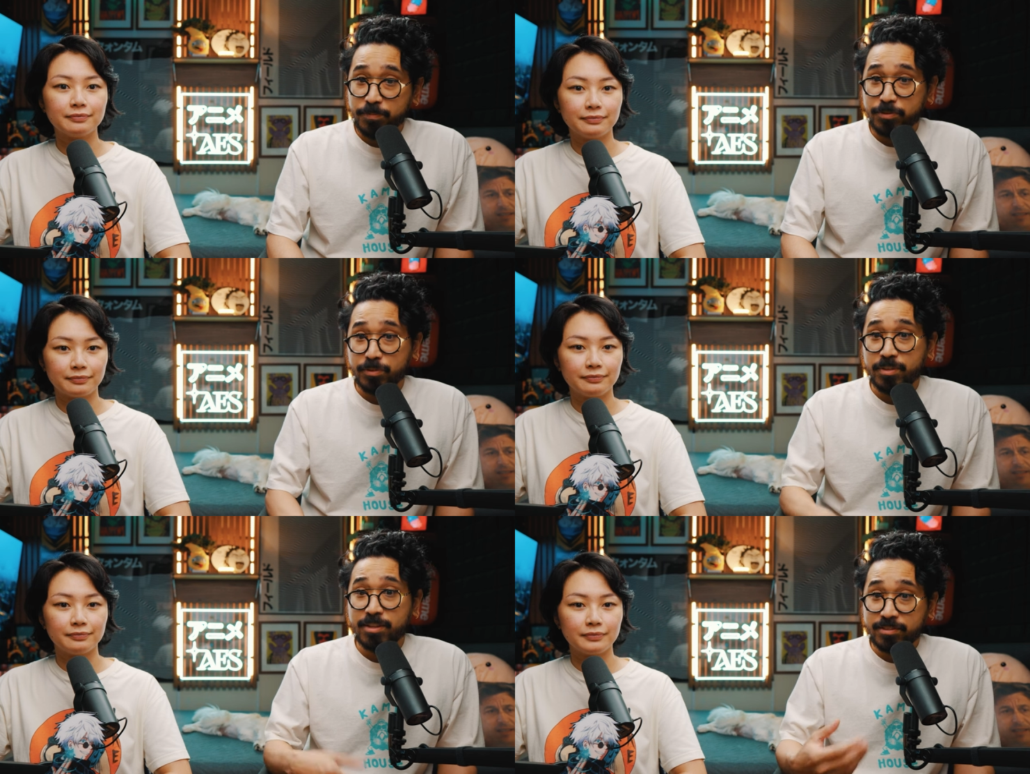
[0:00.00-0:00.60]

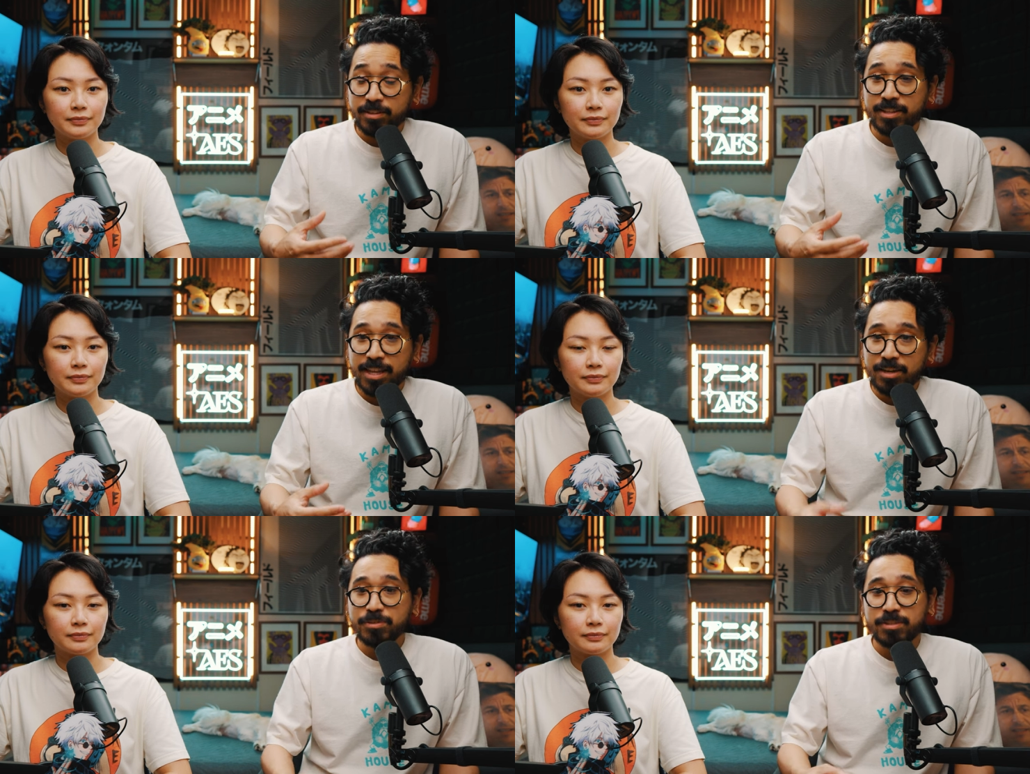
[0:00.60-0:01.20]
Speaker 1: So this
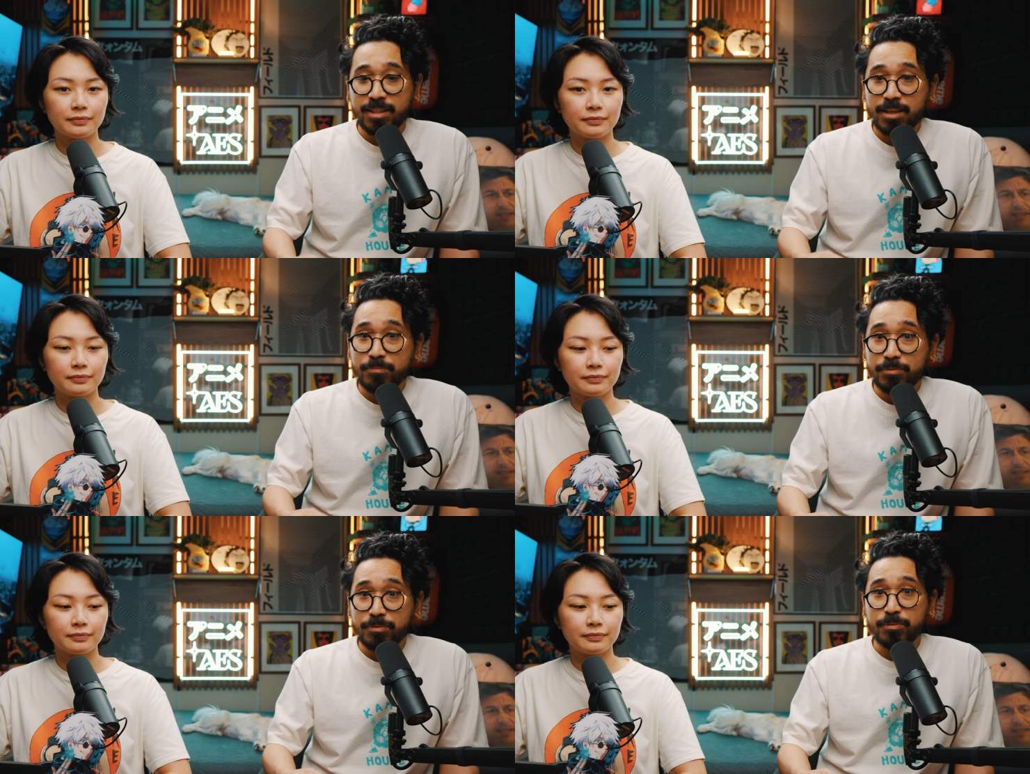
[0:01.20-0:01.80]
allows
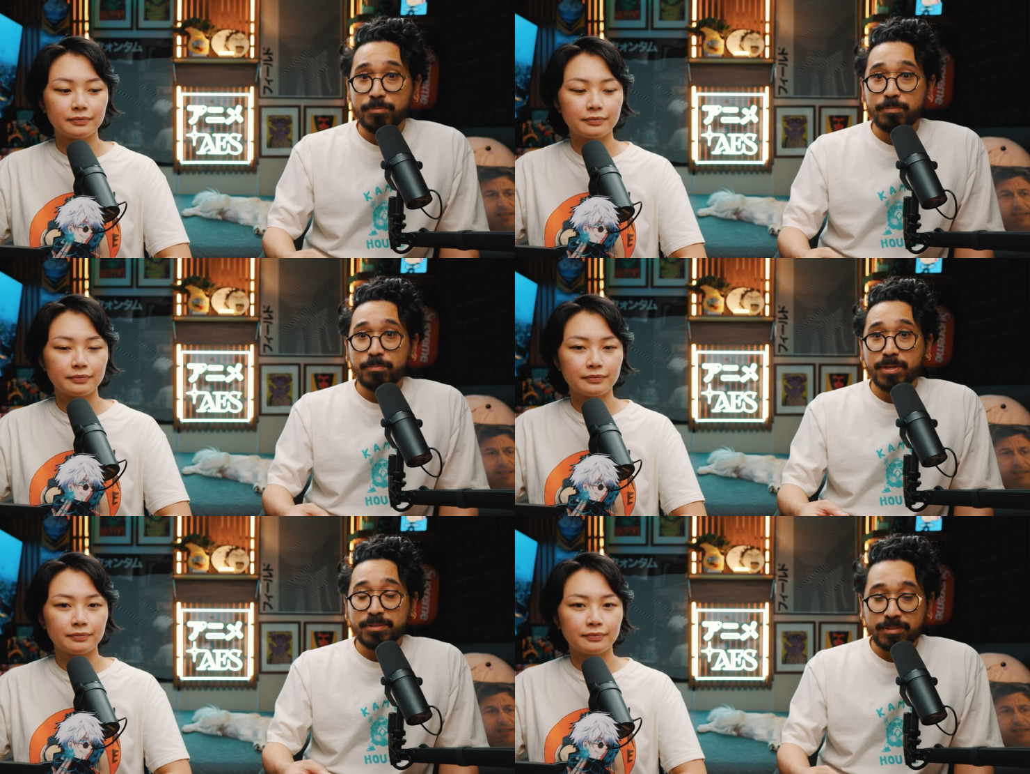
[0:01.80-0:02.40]
them to
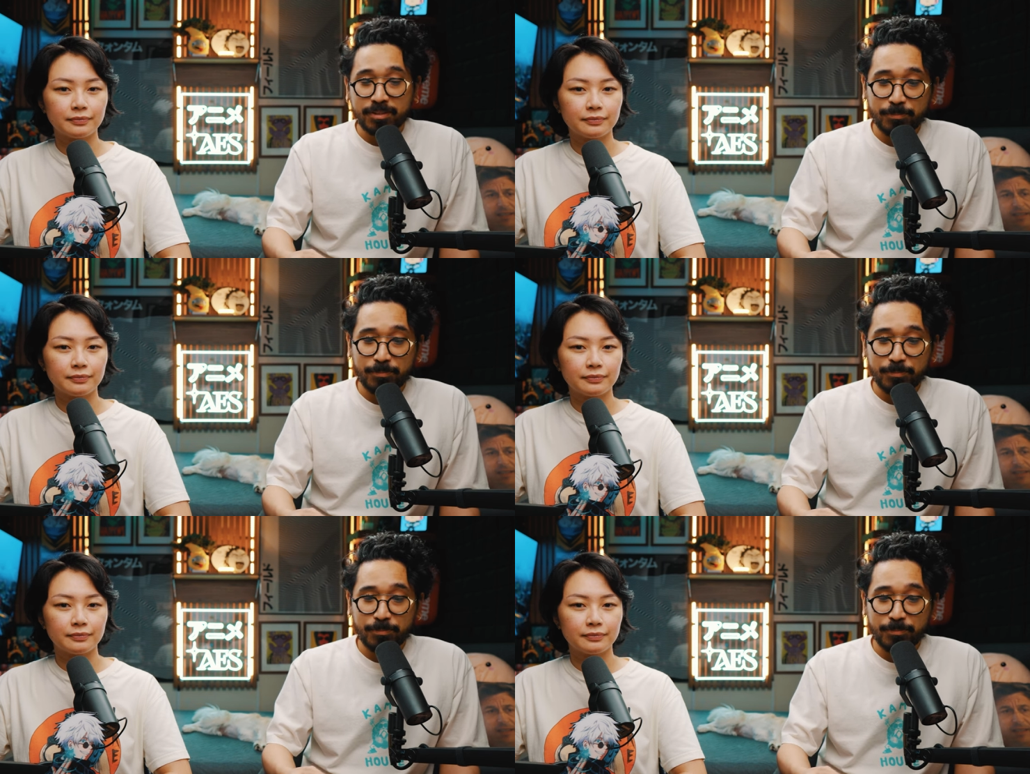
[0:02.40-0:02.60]
basically